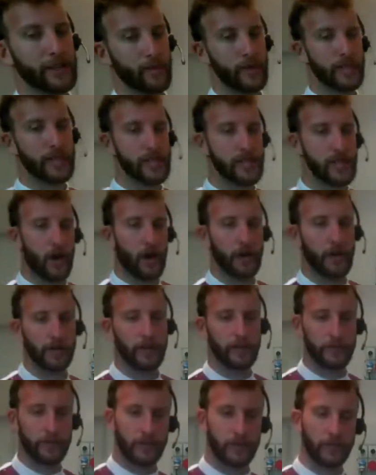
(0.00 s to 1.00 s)
switched on
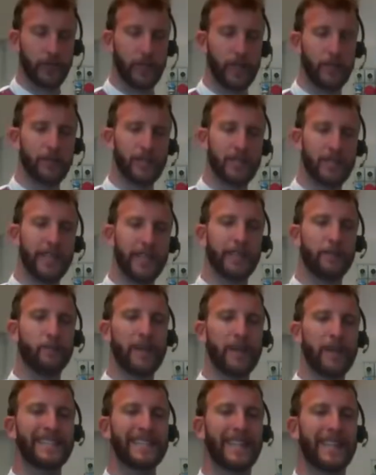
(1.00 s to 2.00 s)
continuously, it
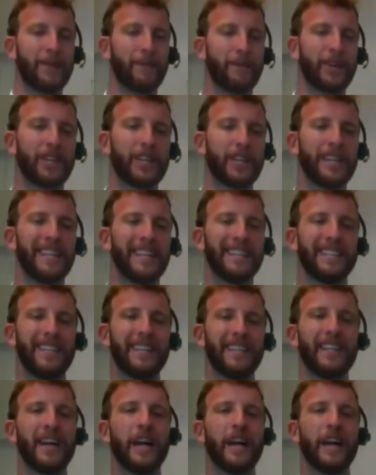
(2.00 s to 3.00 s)
means that the machine is
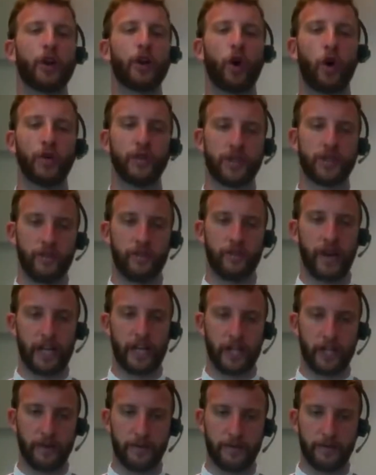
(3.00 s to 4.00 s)
in
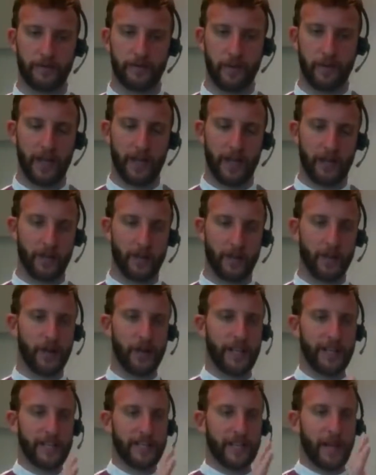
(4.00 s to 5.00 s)
conservation. So
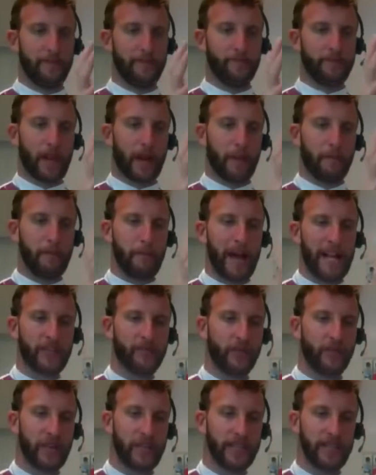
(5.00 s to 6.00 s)
there is
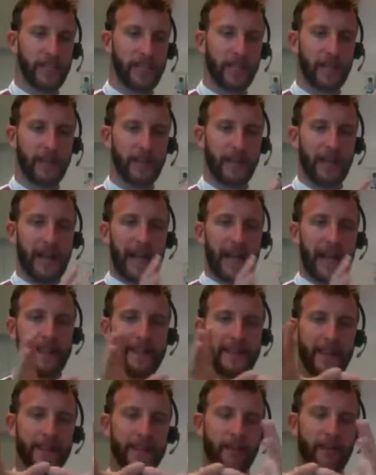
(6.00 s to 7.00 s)
batch freezing,
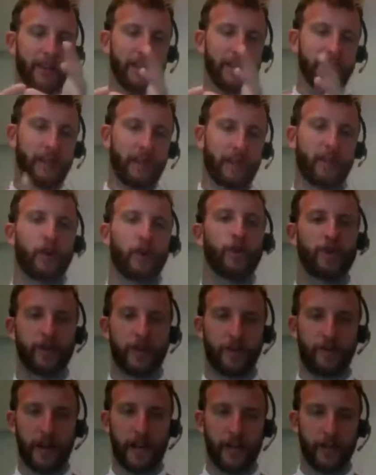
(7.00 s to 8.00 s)
and then there is
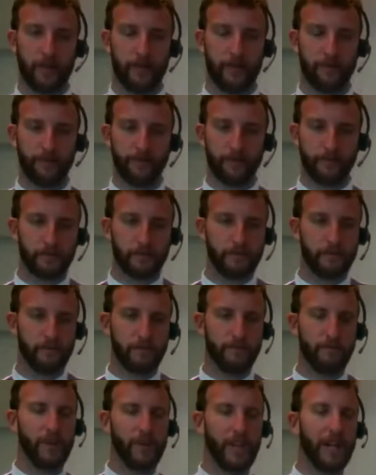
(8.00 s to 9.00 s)
conservation
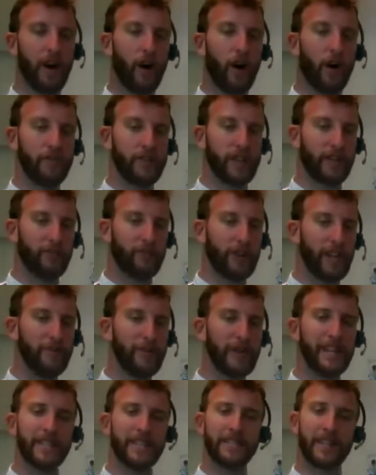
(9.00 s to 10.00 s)
of the
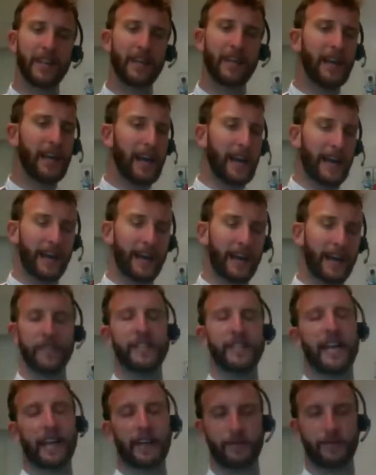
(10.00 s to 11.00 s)
creaminess and
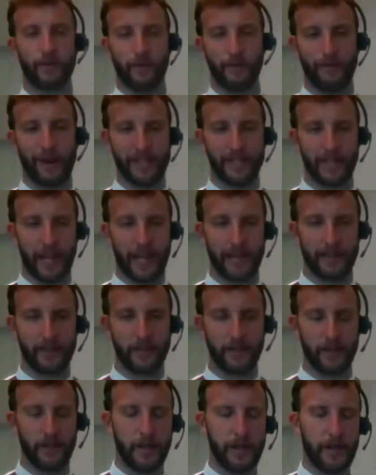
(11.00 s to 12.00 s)
of the texture of my
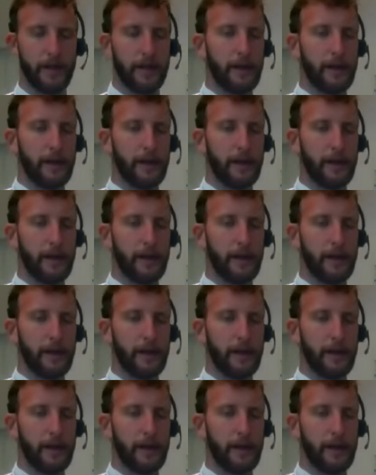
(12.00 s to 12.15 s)
gelato.